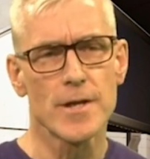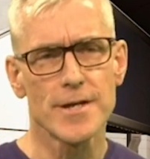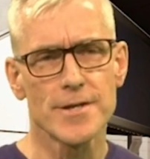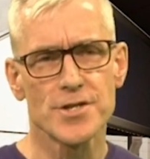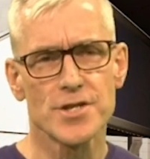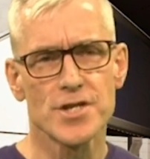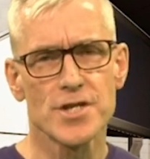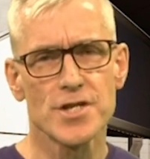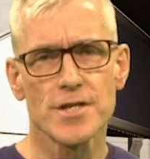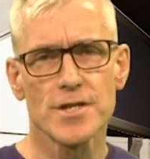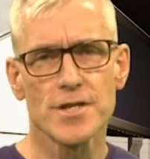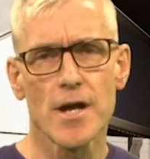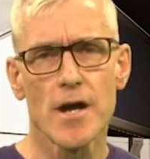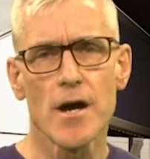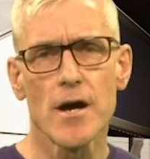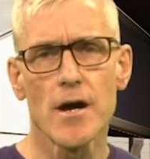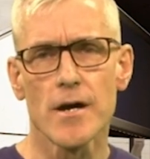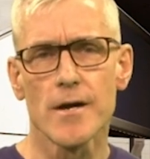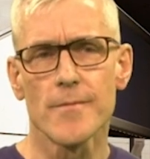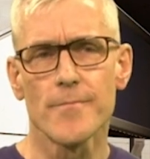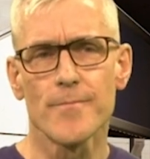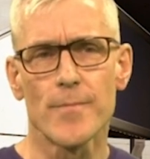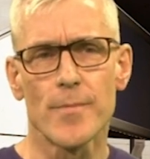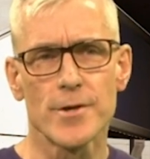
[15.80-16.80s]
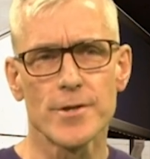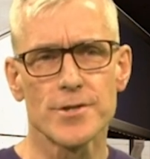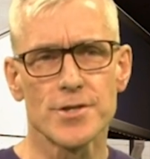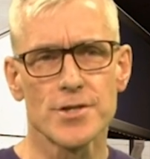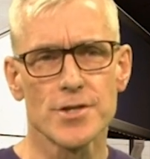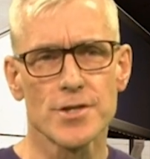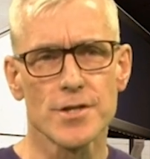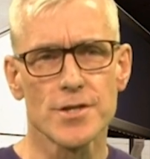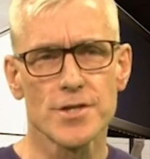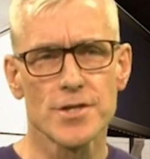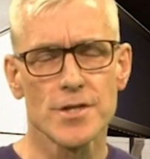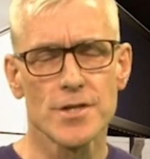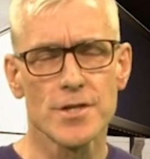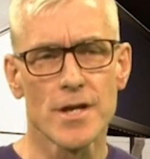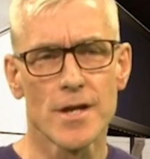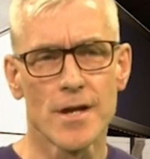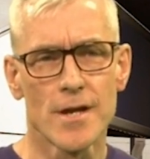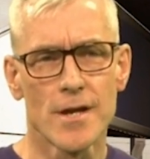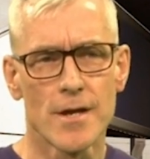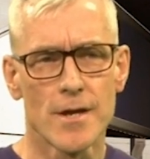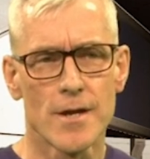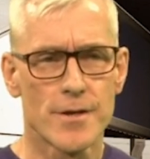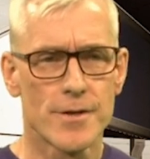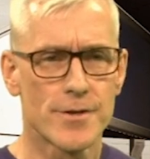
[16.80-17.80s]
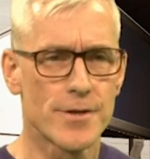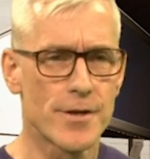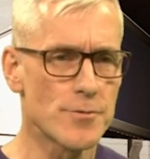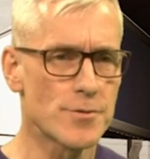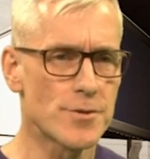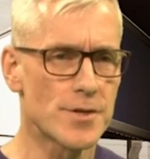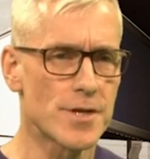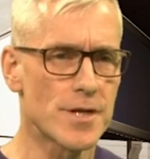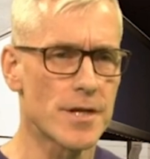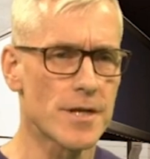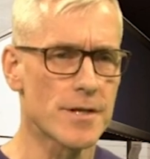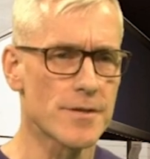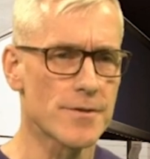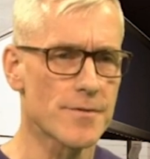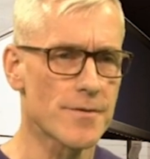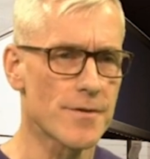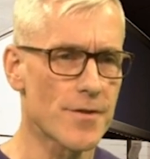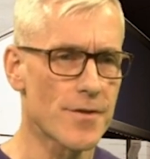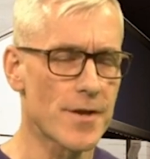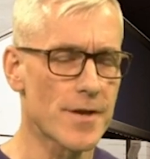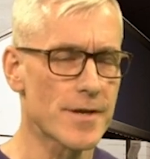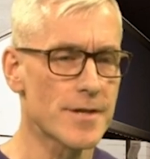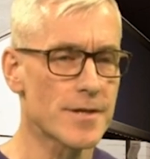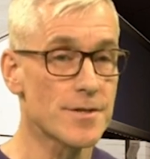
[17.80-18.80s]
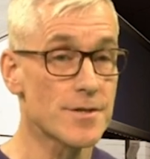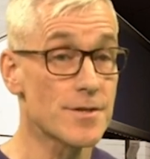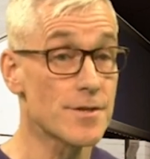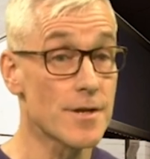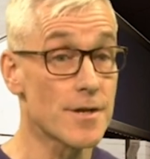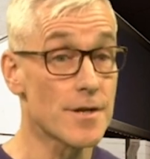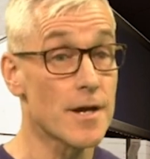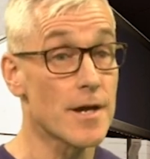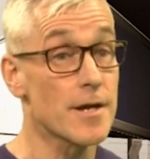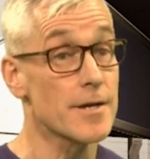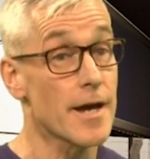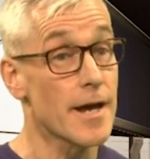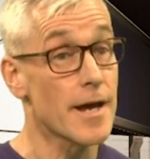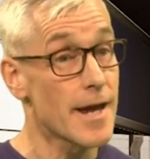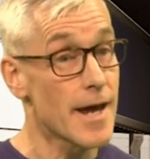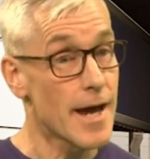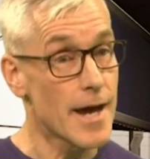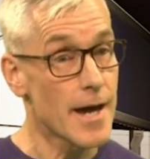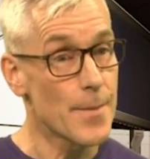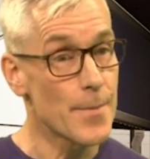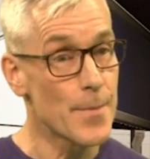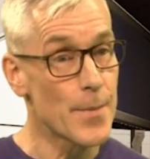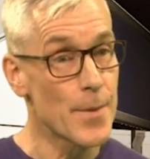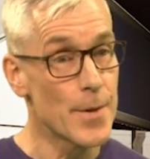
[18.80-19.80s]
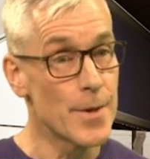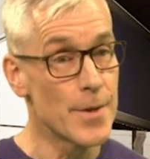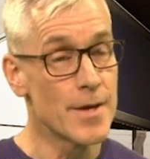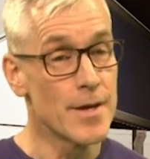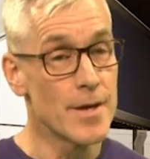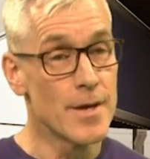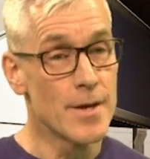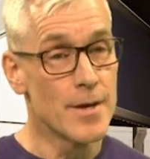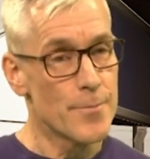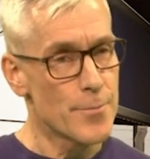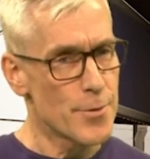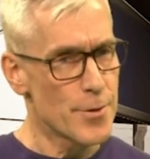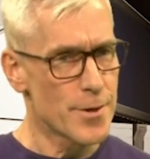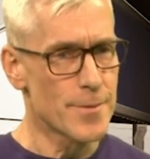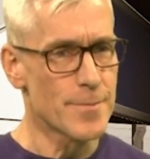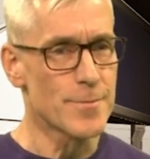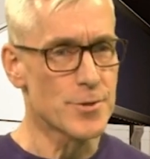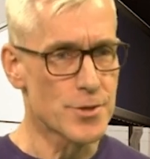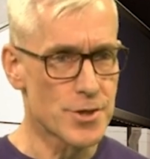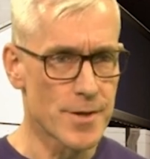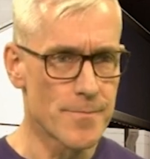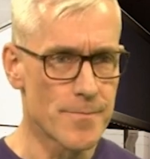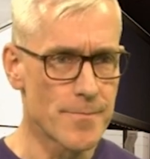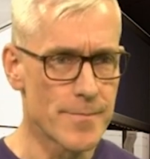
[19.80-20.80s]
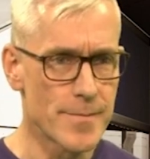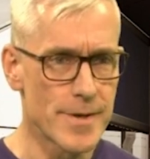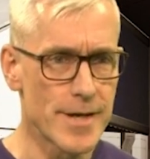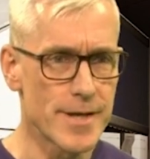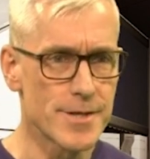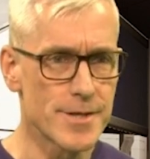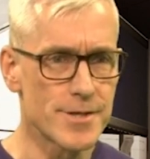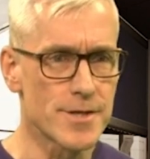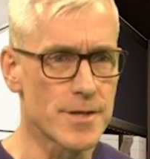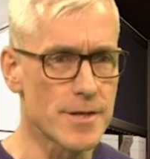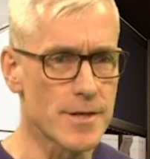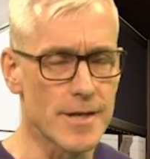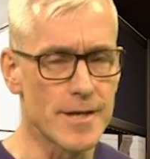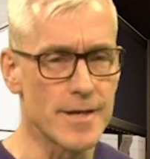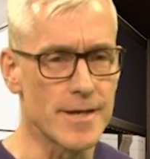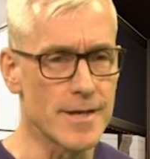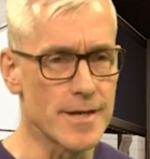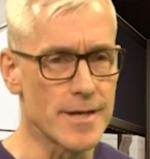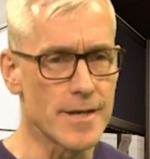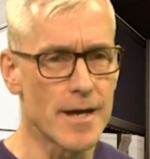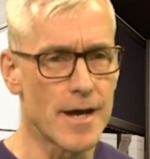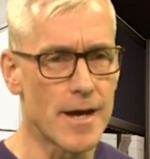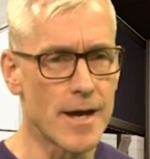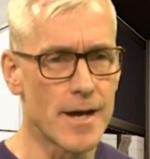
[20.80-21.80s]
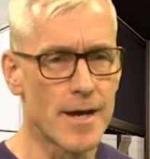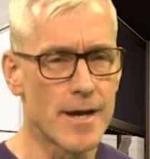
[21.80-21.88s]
But let's start by just noting the things that are going to happen pretty much immediately.